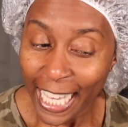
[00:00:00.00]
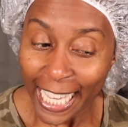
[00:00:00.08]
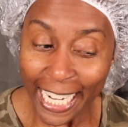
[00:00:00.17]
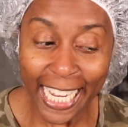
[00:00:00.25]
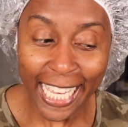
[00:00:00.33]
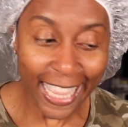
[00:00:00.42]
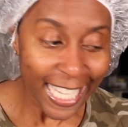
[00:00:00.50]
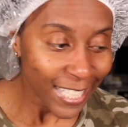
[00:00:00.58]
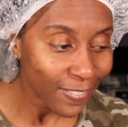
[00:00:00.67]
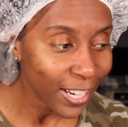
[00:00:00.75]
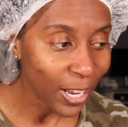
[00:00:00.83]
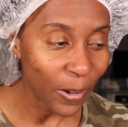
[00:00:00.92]
And in this
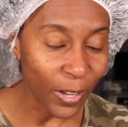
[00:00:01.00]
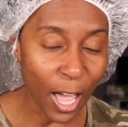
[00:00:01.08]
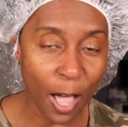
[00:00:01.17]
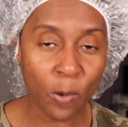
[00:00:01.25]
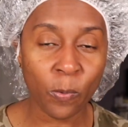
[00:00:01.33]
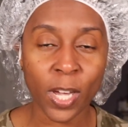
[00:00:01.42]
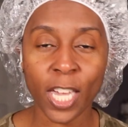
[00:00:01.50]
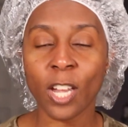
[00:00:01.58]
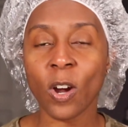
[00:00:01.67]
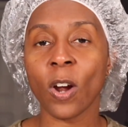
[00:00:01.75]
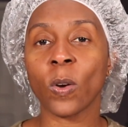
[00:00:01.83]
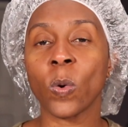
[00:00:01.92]
video, y'all, we
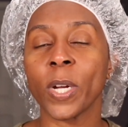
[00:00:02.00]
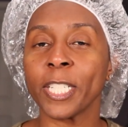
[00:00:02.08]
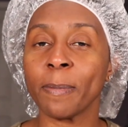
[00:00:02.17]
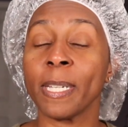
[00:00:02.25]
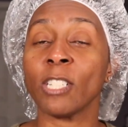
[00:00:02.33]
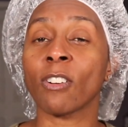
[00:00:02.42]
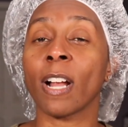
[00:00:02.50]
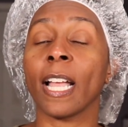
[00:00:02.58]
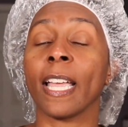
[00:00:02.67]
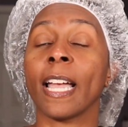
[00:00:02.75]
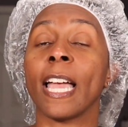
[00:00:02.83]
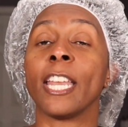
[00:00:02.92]
are going to be
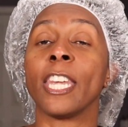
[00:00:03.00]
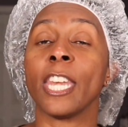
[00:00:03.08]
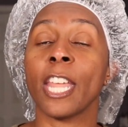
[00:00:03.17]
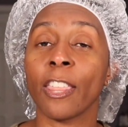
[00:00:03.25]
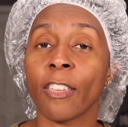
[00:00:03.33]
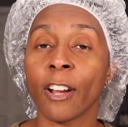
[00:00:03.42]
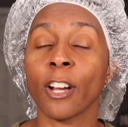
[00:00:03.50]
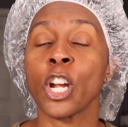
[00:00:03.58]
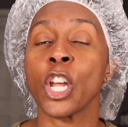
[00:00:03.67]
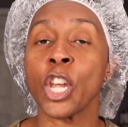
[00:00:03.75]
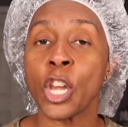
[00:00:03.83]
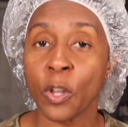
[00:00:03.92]
trying another
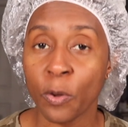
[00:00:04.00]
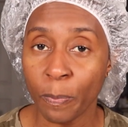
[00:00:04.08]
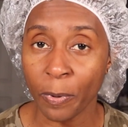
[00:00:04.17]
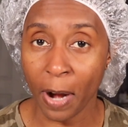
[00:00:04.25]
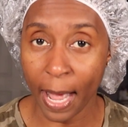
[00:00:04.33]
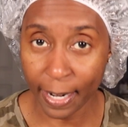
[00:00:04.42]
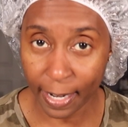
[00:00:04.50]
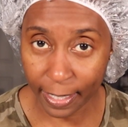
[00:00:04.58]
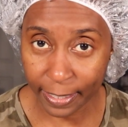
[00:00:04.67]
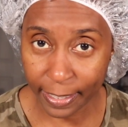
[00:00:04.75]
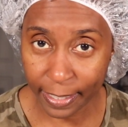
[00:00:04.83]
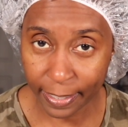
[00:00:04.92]
new
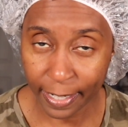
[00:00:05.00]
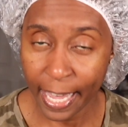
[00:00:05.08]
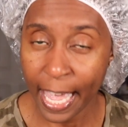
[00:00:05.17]
product,